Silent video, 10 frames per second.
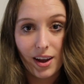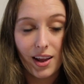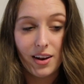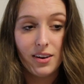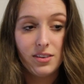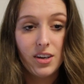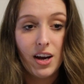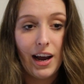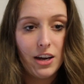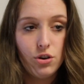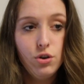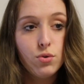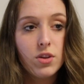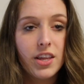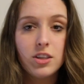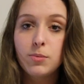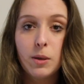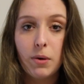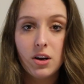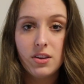And I knew that that's a
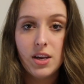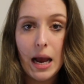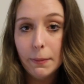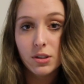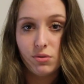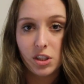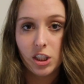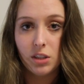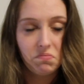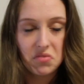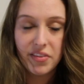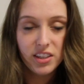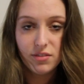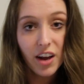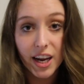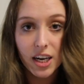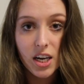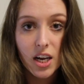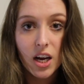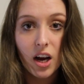big part of the atmosphere here, and that's fine.
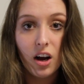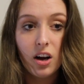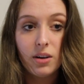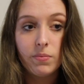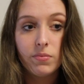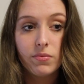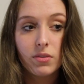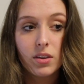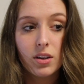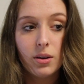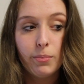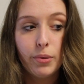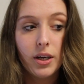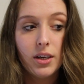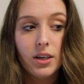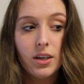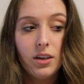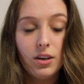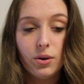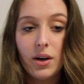Um, but,
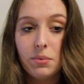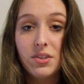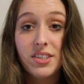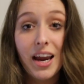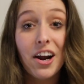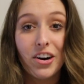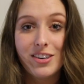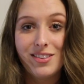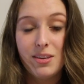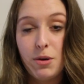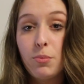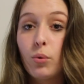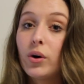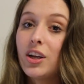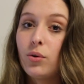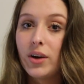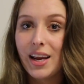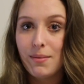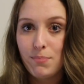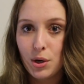you know, I was scared that people weren't gonna
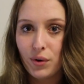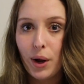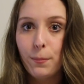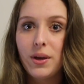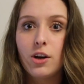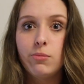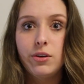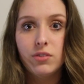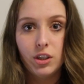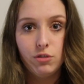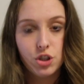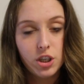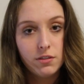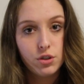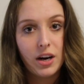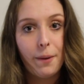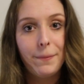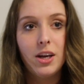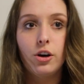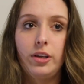wanna be around me or be really reserved around
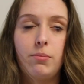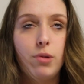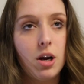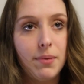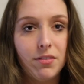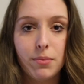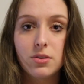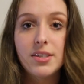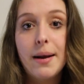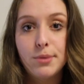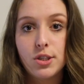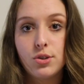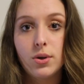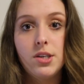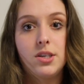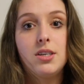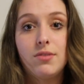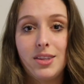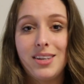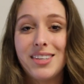me or like block me from their Snapchat stories, like
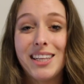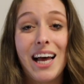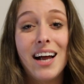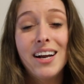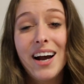different things like that.